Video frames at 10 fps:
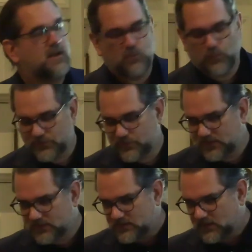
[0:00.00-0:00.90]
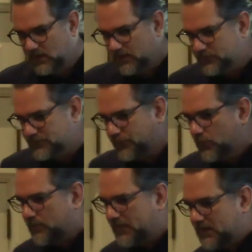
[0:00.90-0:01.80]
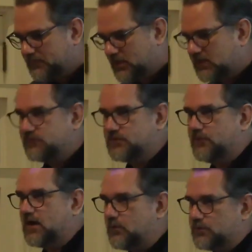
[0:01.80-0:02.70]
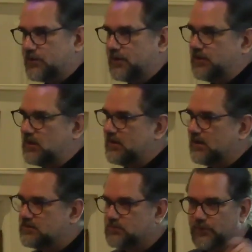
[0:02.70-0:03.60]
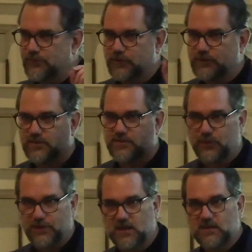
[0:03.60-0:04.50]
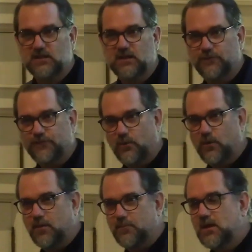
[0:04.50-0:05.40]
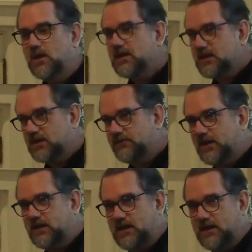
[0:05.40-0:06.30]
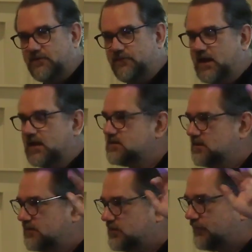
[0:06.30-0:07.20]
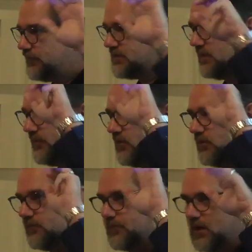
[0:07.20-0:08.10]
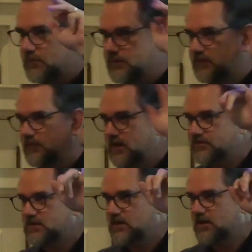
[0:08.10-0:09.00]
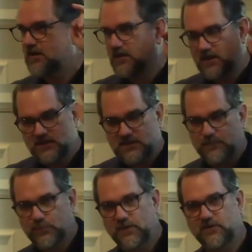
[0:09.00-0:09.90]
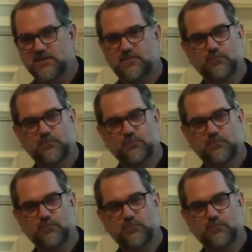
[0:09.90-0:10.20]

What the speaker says: We're doing this, there's 4 main objectives of how we're trying to think about this. We refer to as predict, inform, innovate, and advance. And so for some of you probably have seen previous